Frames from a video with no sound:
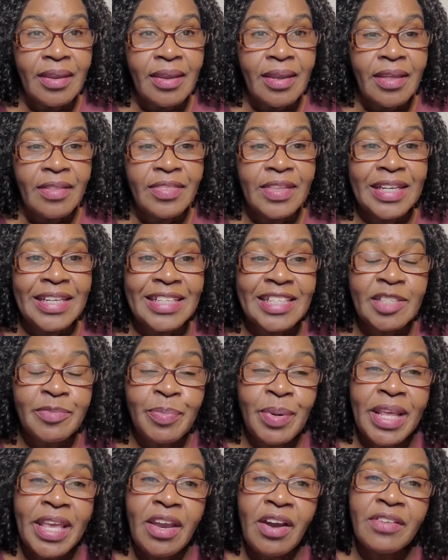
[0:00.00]
The
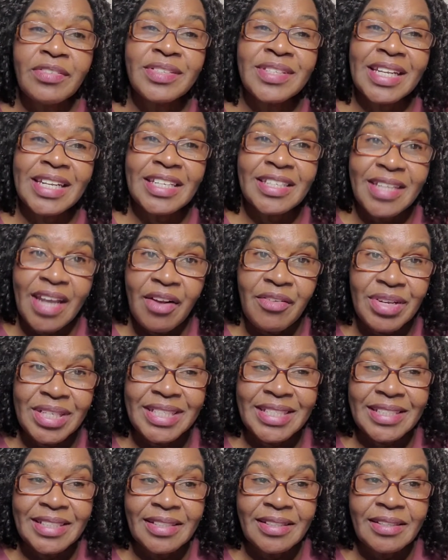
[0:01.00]
display of
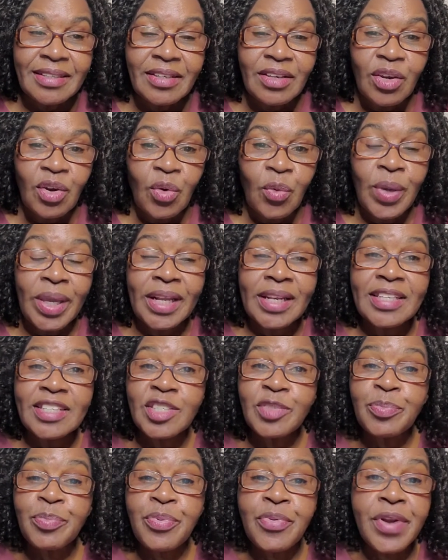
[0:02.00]
solidarity quickly
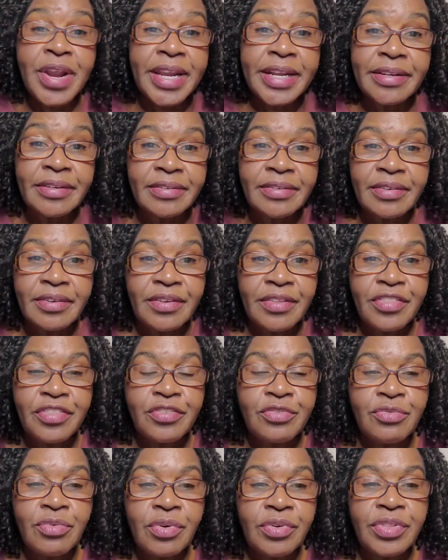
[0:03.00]
spread
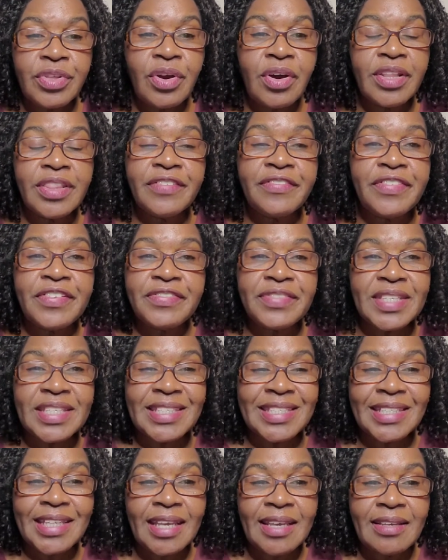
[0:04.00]
throughout the other 50
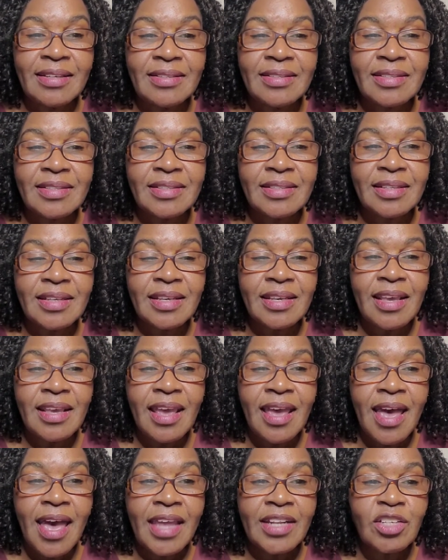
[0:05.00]
states
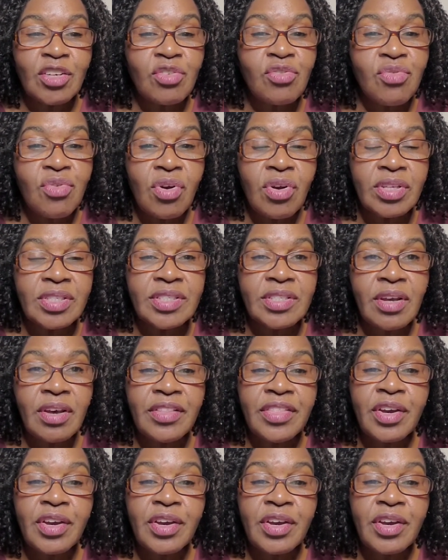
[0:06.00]
and across other